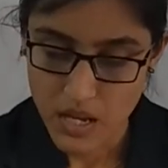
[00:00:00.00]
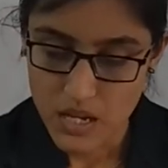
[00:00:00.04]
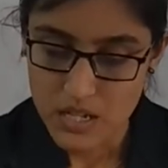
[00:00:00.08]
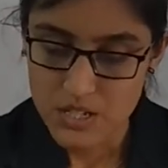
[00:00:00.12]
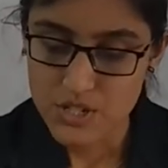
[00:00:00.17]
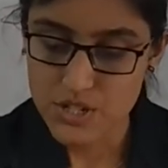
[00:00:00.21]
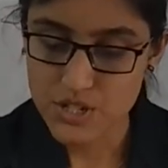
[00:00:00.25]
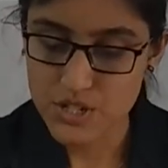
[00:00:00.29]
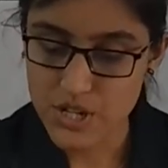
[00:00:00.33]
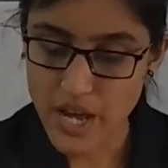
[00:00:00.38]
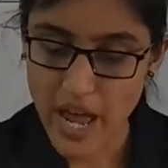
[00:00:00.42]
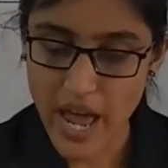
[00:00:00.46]

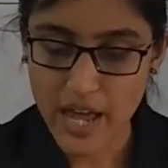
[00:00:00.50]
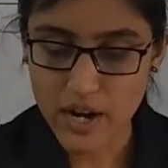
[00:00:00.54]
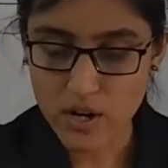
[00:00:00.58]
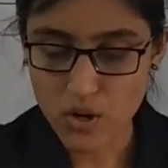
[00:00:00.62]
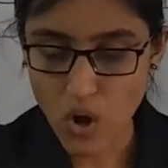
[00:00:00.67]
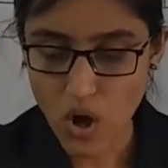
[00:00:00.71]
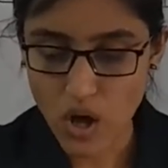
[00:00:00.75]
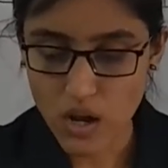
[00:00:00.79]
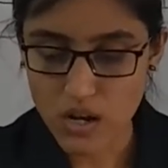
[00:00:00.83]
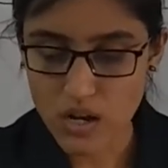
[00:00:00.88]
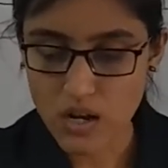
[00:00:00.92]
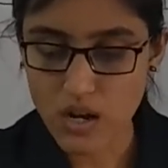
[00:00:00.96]
share
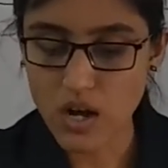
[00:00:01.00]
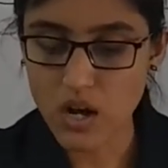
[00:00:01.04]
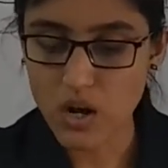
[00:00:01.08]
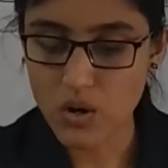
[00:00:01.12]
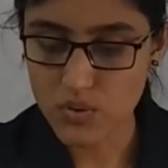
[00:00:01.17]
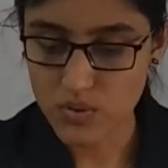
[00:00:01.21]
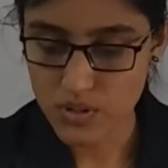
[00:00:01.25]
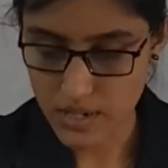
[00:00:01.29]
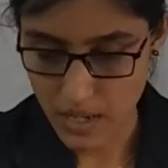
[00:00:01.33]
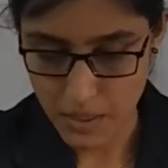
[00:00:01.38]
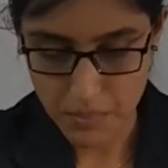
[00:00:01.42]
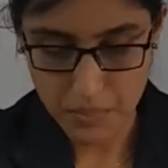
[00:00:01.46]
call
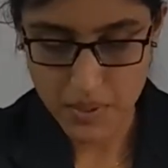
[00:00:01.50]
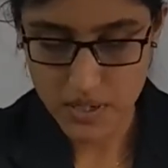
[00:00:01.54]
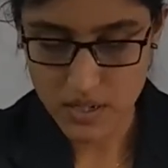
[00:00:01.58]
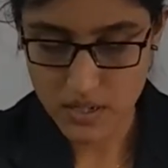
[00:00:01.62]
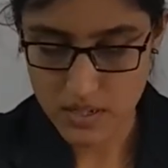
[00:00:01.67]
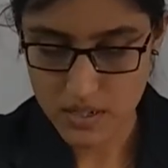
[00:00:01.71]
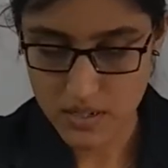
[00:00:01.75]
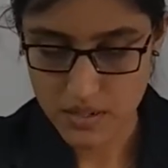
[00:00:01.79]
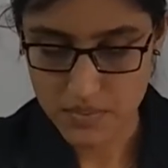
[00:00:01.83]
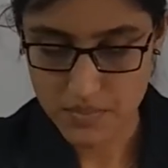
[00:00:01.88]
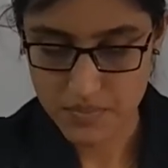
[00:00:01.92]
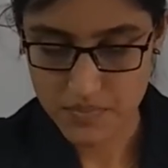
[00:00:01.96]
account
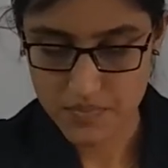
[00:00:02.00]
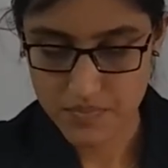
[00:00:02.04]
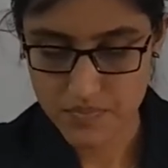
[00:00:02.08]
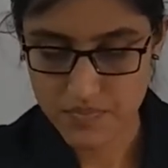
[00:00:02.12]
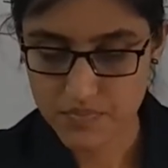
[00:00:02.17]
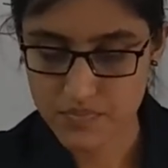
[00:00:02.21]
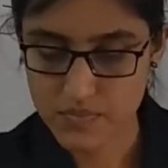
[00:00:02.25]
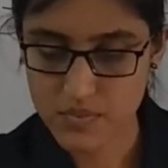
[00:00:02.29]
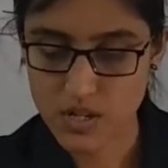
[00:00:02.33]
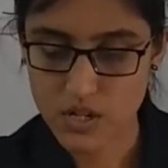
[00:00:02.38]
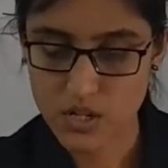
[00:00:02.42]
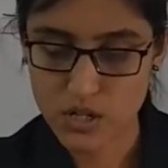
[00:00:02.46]
debit
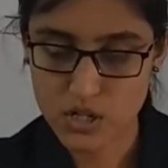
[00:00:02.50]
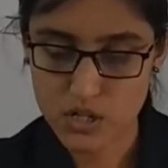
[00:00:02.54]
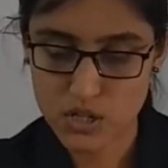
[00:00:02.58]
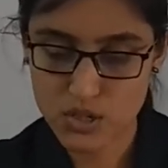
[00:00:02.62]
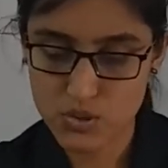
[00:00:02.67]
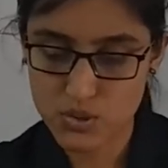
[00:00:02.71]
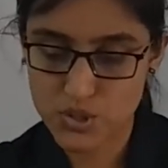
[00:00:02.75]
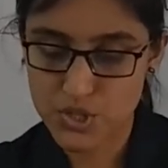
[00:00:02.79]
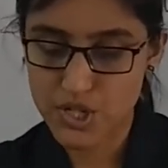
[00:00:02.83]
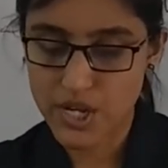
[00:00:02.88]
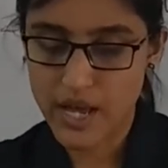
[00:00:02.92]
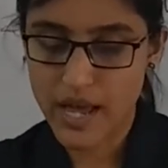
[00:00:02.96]

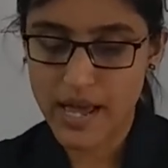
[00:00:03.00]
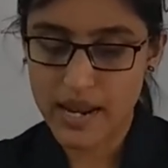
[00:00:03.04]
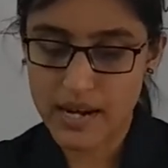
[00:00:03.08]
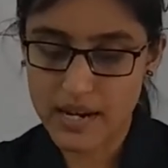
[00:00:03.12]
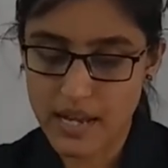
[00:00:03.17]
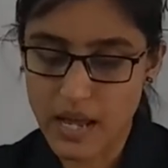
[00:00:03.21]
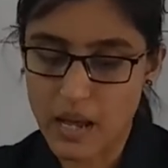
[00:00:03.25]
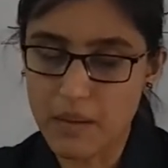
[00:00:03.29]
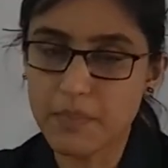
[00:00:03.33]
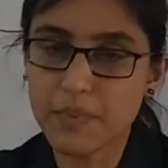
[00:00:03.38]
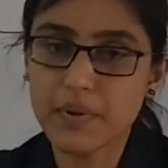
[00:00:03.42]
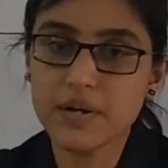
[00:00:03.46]
to share
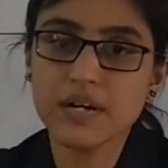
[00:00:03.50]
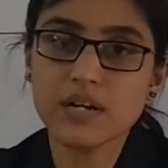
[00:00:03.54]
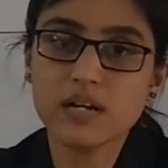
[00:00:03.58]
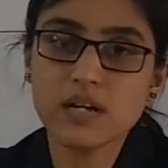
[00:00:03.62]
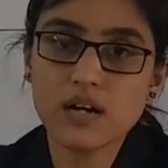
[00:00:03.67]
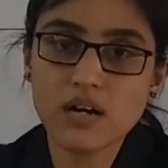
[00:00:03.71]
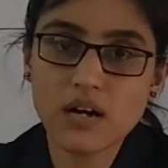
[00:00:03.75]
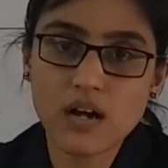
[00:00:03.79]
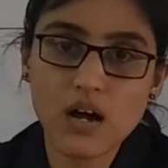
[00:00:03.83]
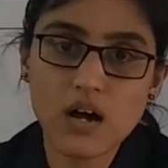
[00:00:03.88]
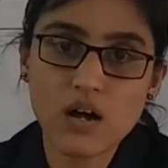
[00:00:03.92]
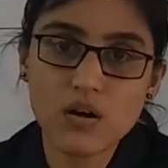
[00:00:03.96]
capital
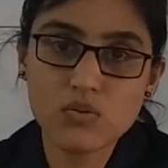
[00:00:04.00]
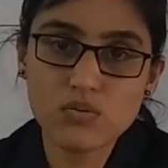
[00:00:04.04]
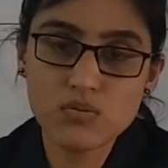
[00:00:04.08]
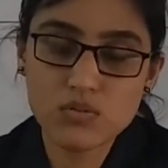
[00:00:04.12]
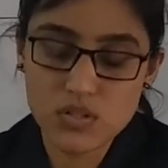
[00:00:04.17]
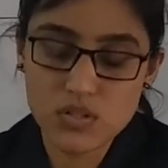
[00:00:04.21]
account